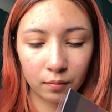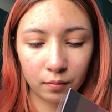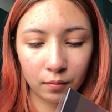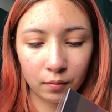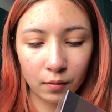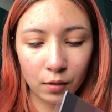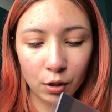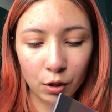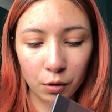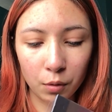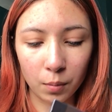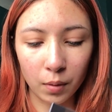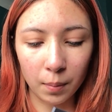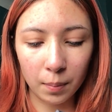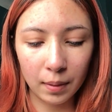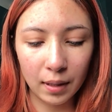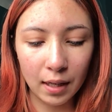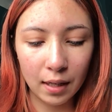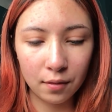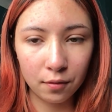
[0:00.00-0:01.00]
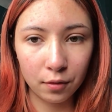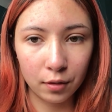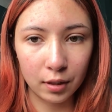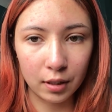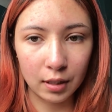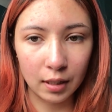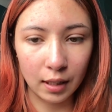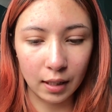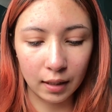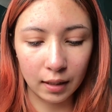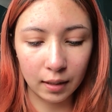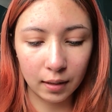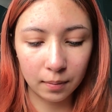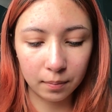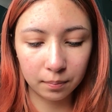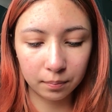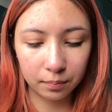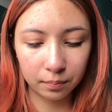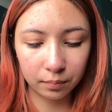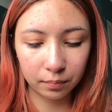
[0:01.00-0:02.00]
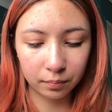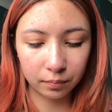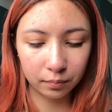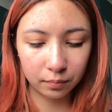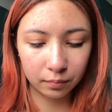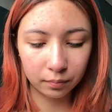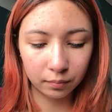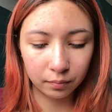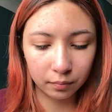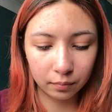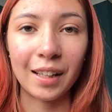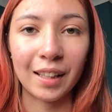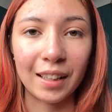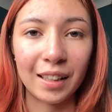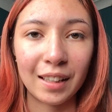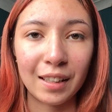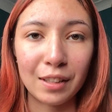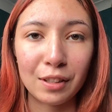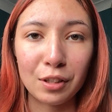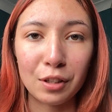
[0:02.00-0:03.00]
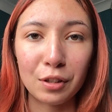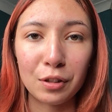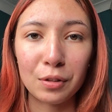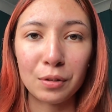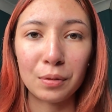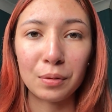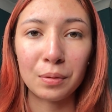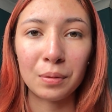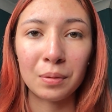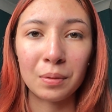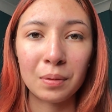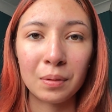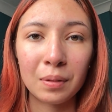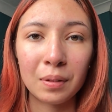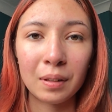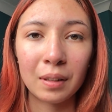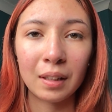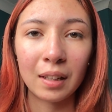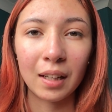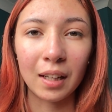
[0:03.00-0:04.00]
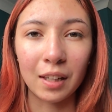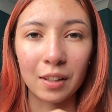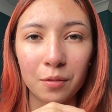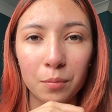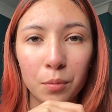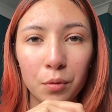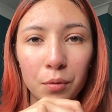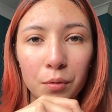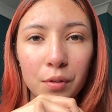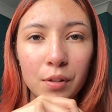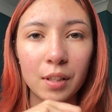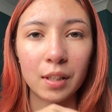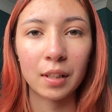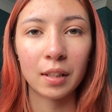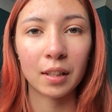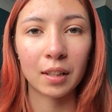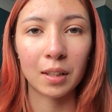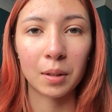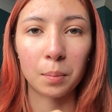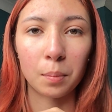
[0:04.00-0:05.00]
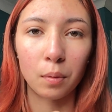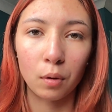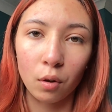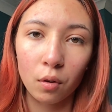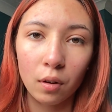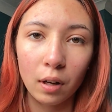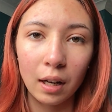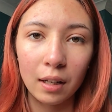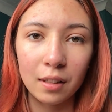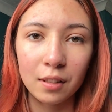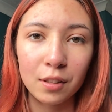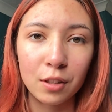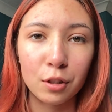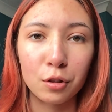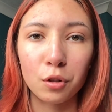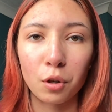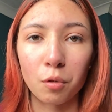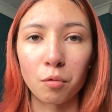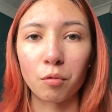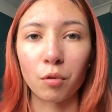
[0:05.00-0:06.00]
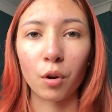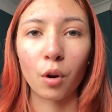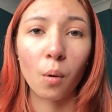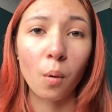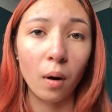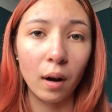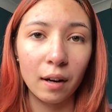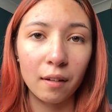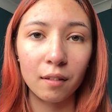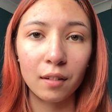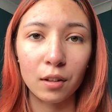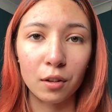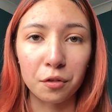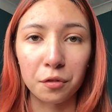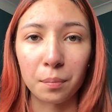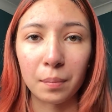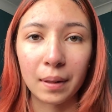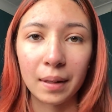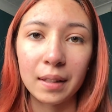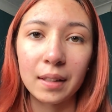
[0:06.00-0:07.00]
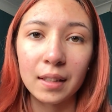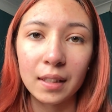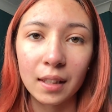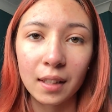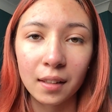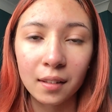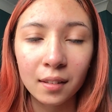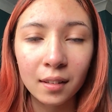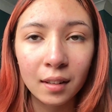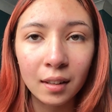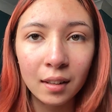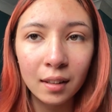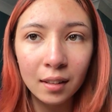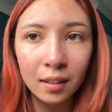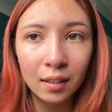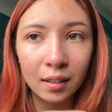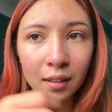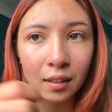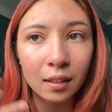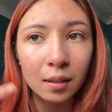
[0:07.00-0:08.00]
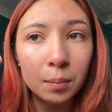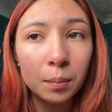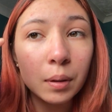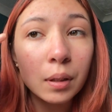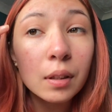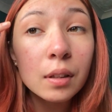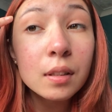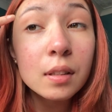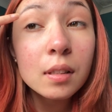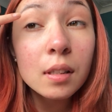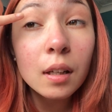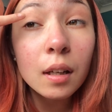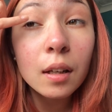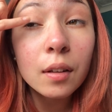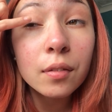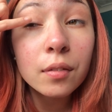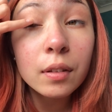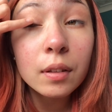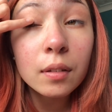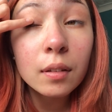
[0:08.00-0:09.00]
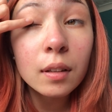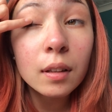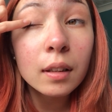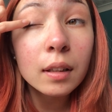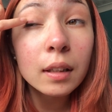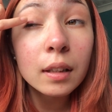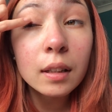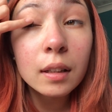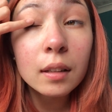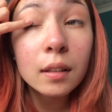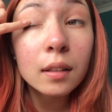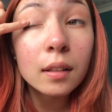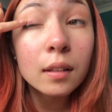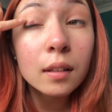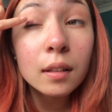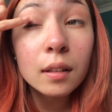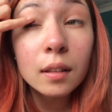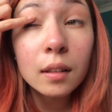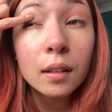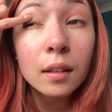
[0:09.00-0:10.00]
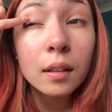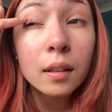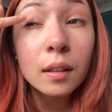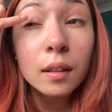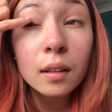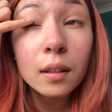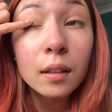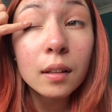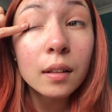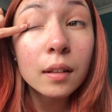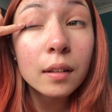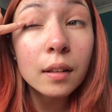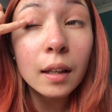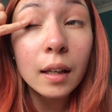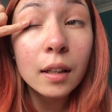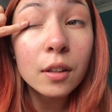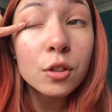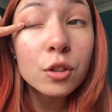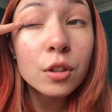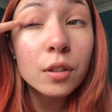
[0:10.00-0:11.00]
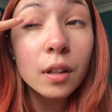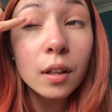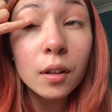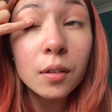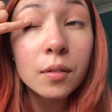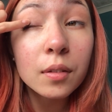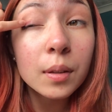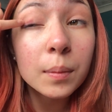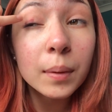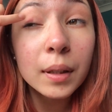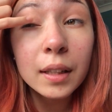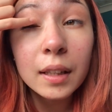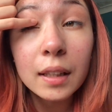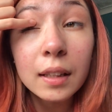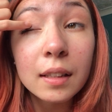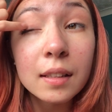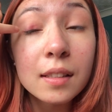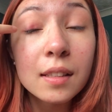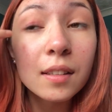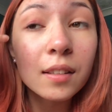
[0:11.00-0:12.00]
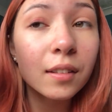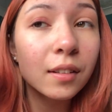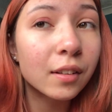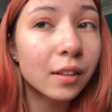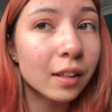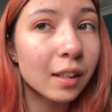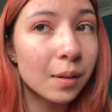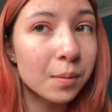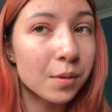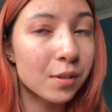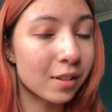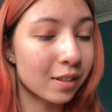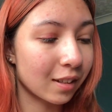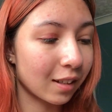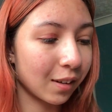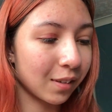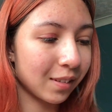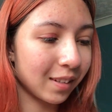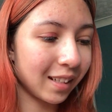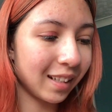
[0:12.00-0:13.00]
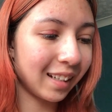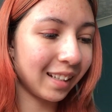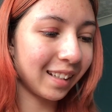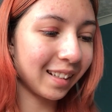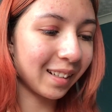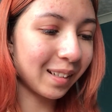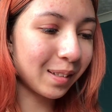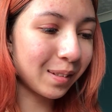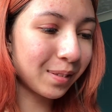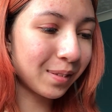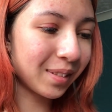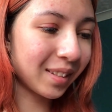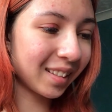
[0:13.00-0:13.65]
So my plan for today is to do kind of more singular block colours that don't require a lot of blending, because I feel like that should hopefully make it easier. Okay, that wasn't nearly enough.